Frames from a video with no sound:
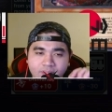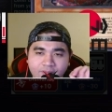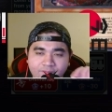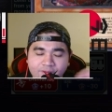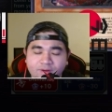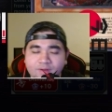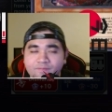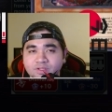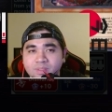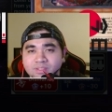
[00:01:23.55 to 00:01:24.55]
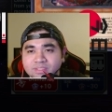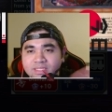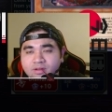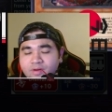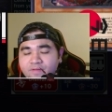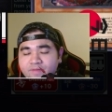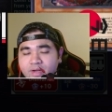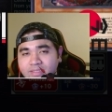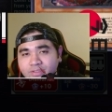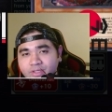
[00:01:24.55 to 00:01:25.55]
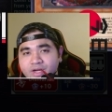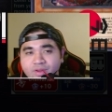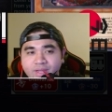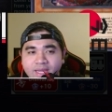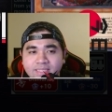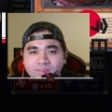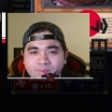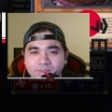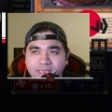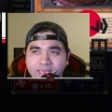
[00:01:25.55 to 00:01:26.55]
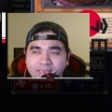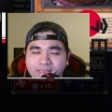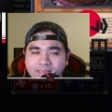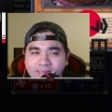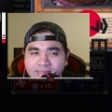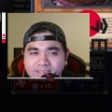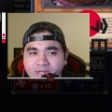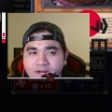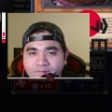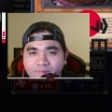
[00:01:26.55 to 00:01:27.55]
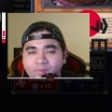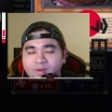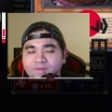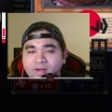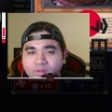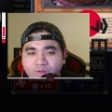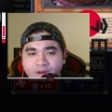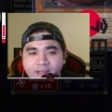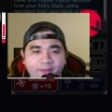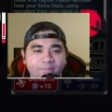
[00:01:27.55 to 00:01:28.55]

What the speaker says: If ever a Fusion Monster is sent to the graveyard that turn, you can get this card from the graveyard to your hand.